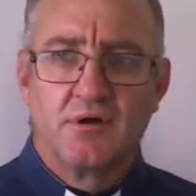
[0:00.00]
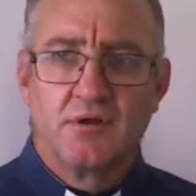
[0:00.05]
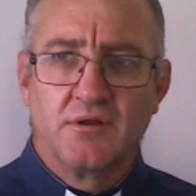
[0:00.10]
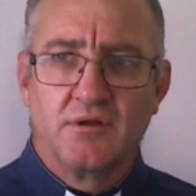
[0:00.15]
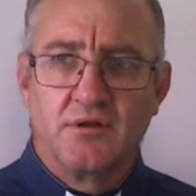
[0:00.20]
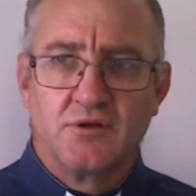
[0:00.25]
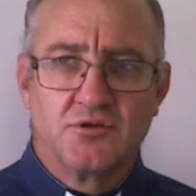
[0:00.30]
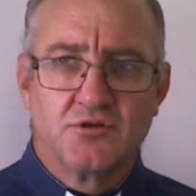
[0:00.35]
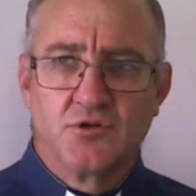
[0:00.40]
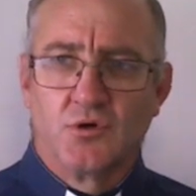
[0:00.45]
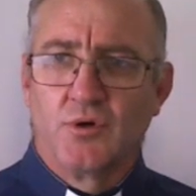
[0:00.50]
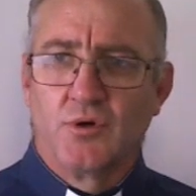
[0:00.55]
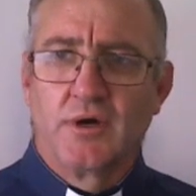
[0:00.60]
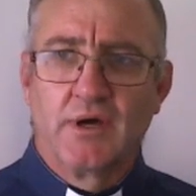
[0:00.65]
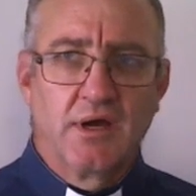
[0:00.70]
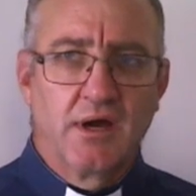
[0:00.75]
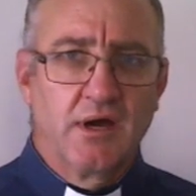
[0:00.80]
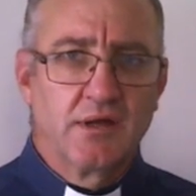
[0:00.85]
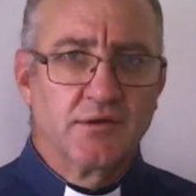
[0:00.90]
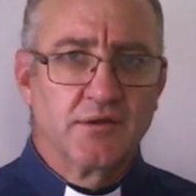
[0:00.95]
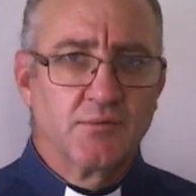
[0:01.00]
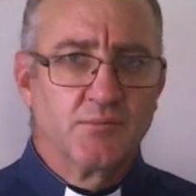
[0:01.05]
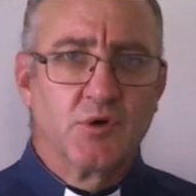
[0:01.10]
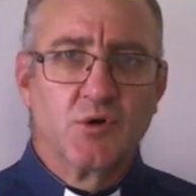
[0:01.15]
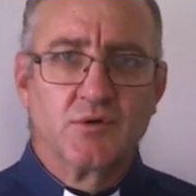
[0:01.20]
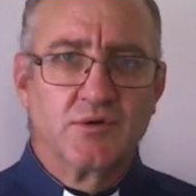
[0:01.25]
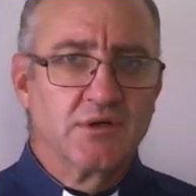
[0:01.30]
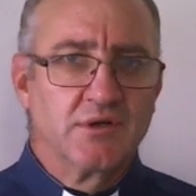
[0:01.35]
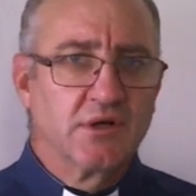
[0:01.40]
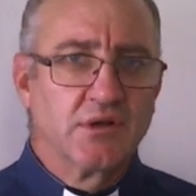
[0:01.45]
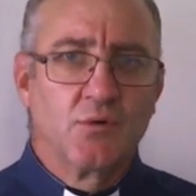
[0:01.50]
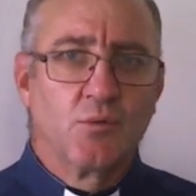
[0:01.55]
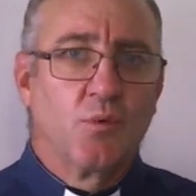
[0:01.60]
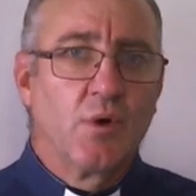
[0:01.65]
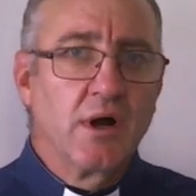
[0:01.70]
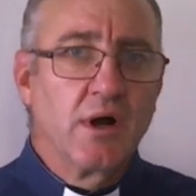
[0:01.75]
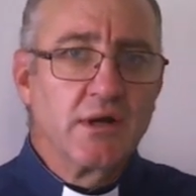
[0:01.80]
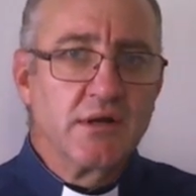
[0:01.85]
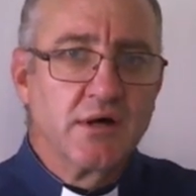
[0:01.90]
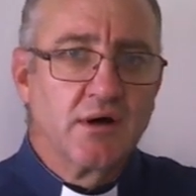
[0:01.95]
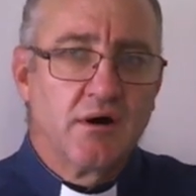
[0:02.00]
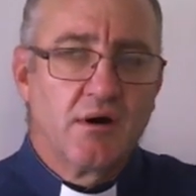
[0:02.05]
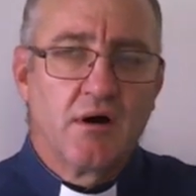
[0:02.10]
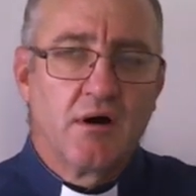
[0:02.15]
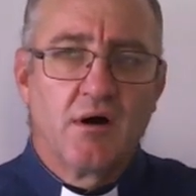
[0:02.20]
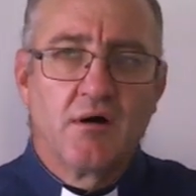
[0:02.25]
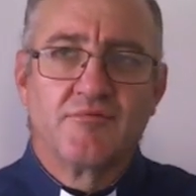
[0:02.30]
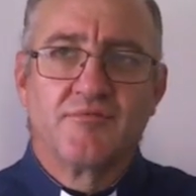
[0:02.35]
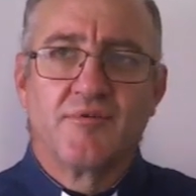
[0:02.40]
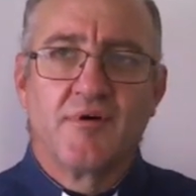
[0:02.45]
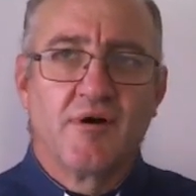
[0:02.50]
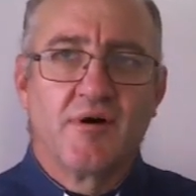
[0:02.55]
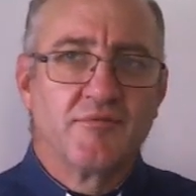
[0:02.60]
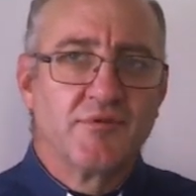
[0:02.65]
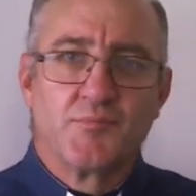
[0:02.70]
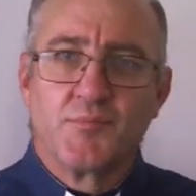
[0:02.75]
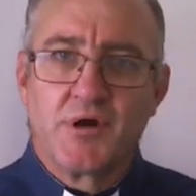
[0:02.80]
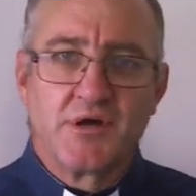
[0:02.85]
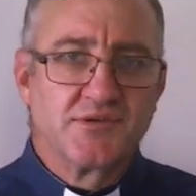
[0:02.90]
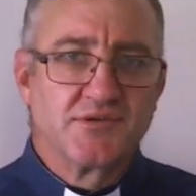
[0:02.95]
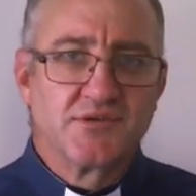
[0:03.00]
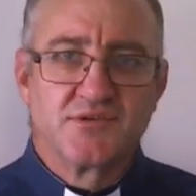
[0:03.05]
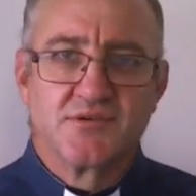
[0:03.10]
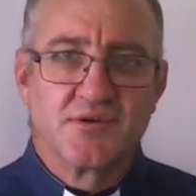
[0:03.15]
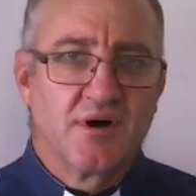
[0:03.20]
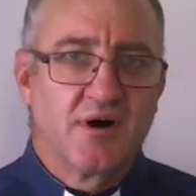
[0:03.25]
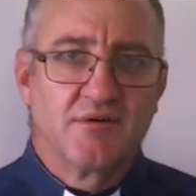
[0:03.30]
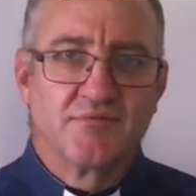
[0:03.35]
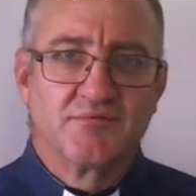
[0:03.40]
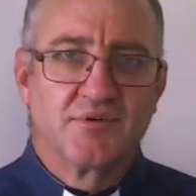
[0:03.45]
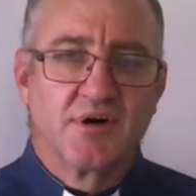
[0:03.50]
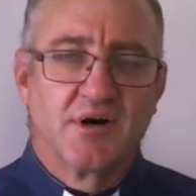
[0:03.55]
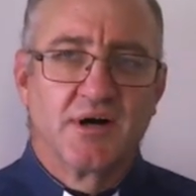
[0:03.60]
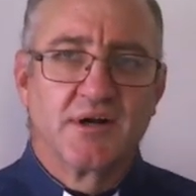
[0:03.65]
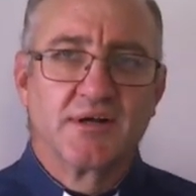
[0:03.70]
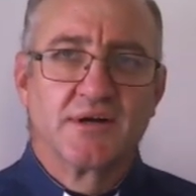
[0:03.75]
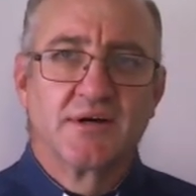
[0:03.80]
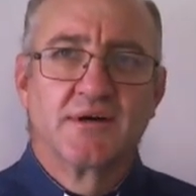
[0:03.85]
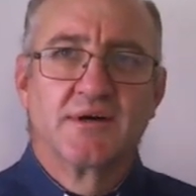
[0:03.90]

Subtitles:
the joy and the beauty and the wonder of the presence of God.